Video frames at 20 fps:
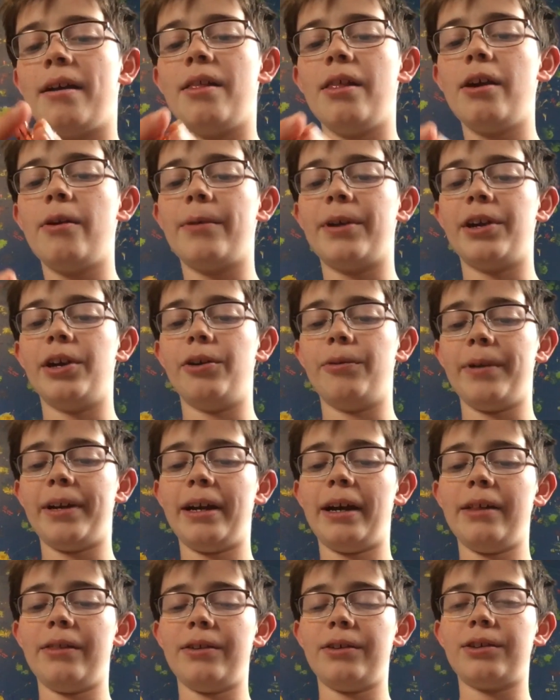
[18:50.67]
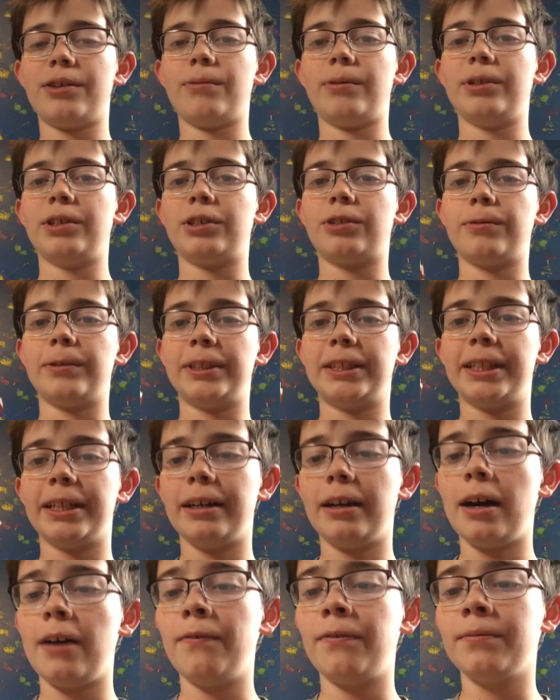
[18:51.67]
There we go. We got these ones twisted
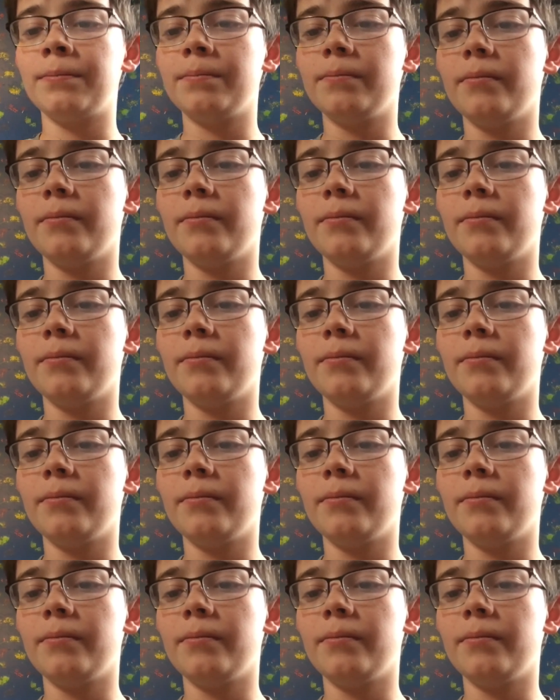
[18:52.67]
off.